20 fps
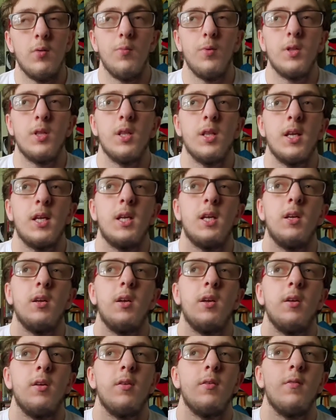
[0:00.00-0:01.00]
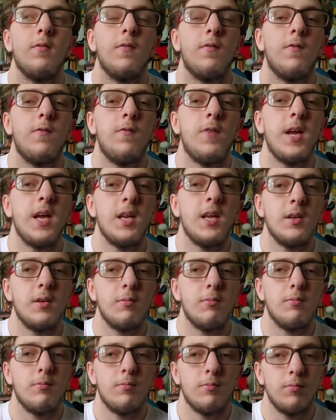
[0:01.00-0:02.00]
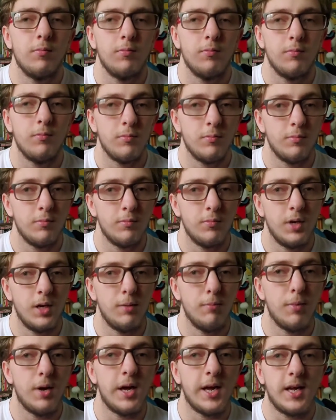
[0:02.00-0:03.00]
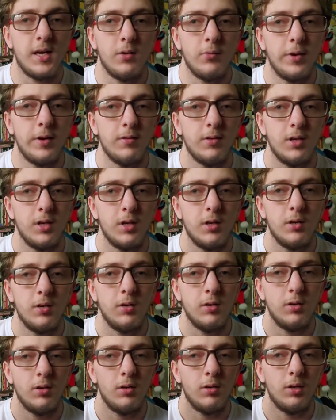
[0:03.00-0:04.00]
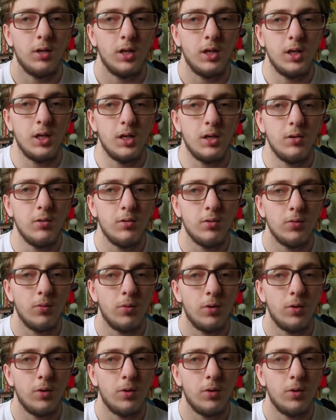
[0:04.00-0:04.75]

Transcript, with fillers: with, like, a fandom in mind. We have to use